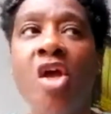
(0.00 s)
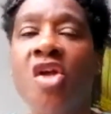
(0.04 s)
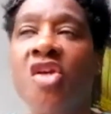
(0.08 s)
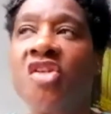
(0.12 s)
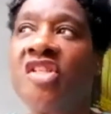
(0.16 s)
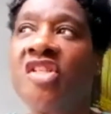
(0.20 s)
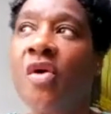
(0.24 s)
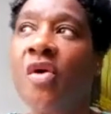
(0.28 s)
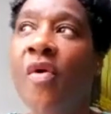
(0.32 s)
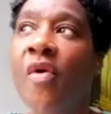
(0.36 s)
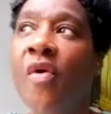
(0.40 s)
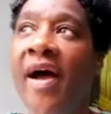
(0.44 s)

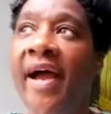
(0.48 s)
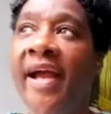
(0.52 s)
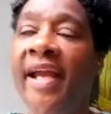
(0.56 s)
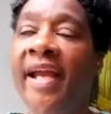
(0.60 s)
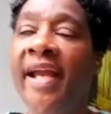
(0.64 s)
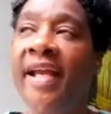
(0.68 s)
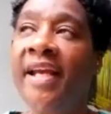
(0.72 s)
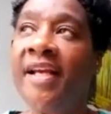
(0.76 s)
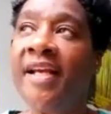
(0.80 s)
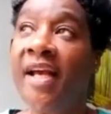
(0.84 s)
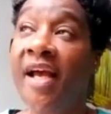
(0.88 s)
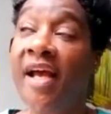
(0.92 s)
So
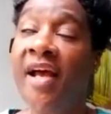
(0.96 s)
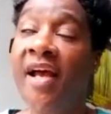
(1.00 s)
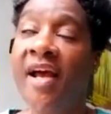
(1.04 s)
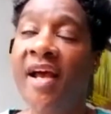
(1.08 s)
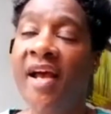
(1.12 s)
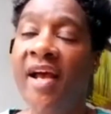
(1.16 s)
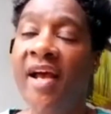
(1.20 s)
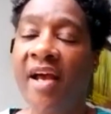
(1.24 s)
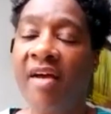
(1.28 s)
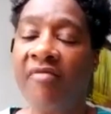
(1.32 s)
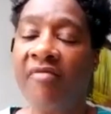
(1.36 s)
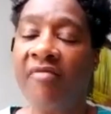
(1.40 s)
I
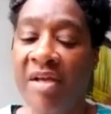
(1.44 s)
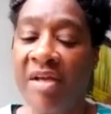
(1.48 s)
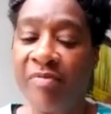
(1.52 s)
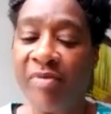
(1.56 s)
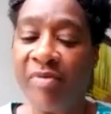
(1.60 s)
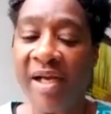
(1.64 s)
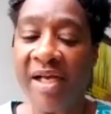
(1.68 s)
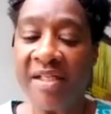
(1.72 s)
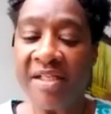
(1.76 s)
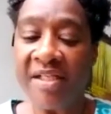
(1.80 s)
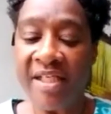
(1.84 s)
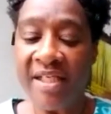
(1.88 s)

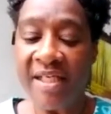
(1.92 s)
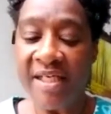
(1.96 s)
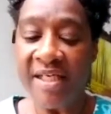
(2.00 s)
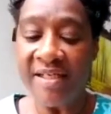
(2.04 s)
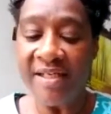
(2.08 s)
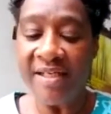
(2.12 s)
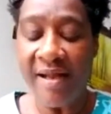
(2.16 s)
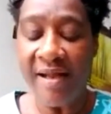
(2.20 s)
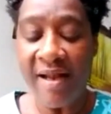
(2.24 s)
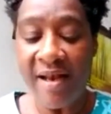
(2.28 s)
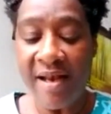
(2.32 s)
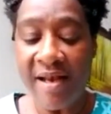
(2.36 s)

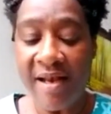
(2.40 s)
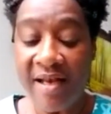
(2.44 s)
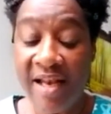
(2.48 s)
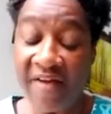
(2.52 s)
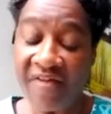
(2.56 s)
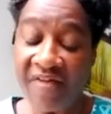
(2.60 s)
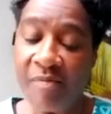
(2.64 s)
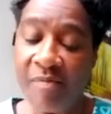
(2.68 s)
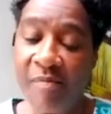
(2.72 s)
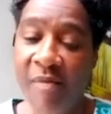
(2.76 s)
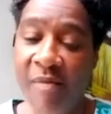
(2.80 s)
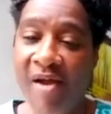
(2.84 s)
rebranded,
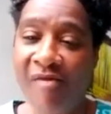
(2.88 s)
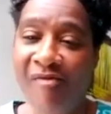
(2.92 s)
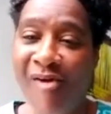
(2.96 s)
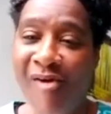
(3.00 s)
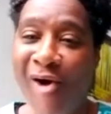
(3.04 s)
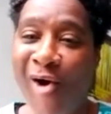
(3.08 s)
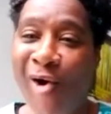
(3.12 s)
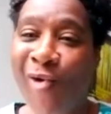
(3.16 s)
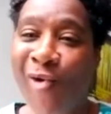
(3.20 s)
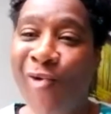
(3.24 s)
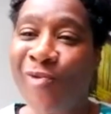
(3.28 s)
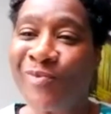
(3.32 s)
left my
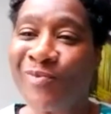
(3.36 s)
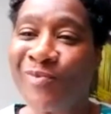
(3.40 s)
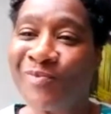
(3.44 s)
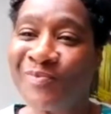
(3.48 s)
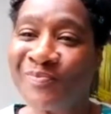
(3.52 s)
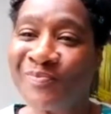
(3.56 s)
role,